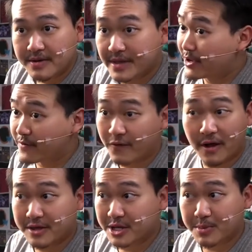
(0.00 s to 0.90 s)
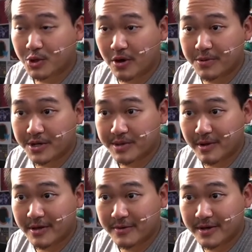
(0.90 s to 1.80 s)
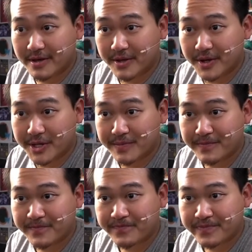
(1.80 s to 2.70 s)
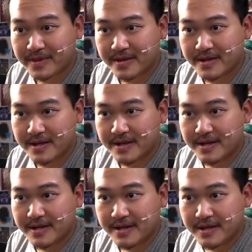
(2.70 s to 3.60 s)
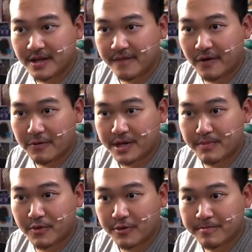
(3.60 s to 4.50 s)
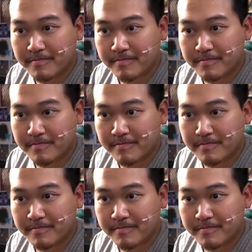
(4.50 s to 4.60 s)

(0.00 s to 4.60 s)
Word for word: Thank you for all the subscriptions, by the way. That's awesome. Look forward to more.